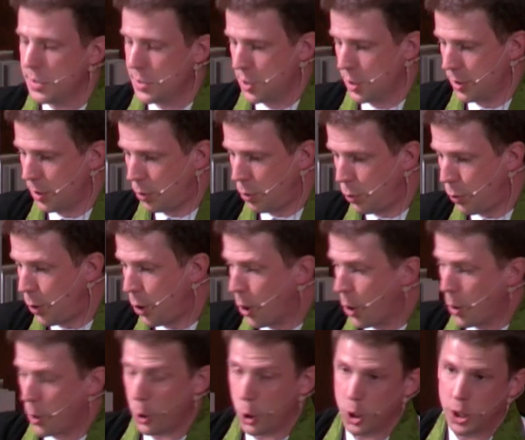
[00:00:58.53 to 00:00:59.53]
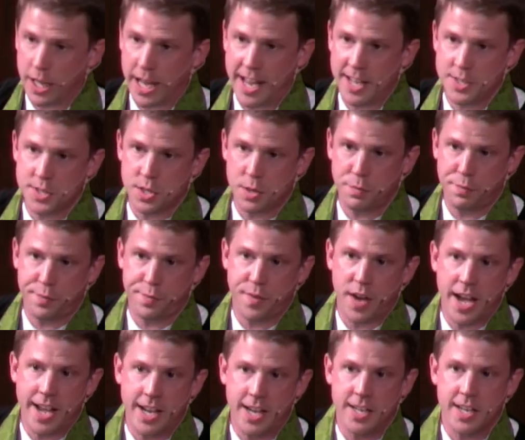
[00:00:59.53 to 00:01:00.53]
to quarrel and to
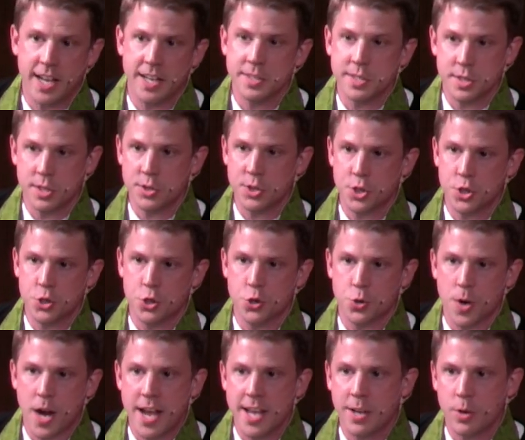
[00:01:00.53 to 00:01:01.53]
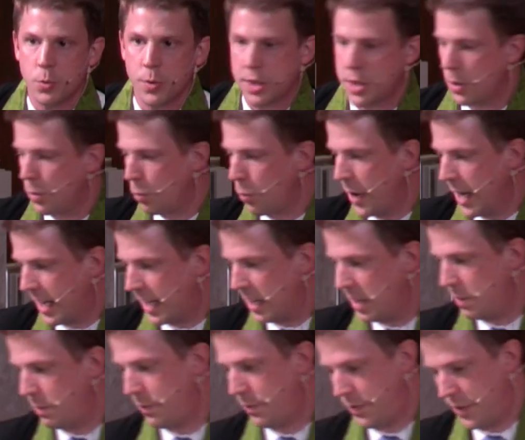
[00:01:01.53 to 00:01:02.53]
fight and to strike with a
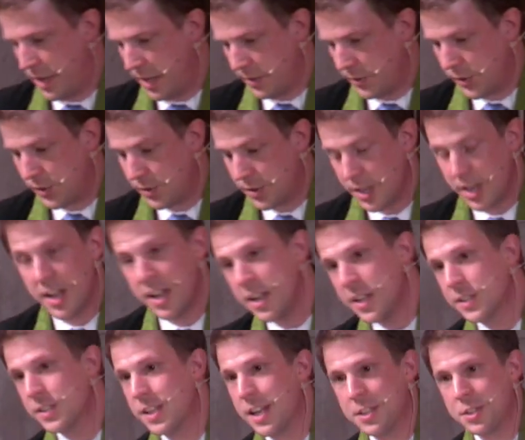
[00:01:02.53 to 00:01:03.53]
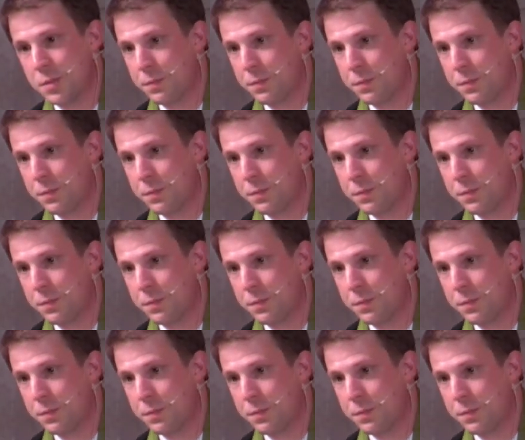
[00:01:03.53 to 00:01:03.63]
wicked fist. Such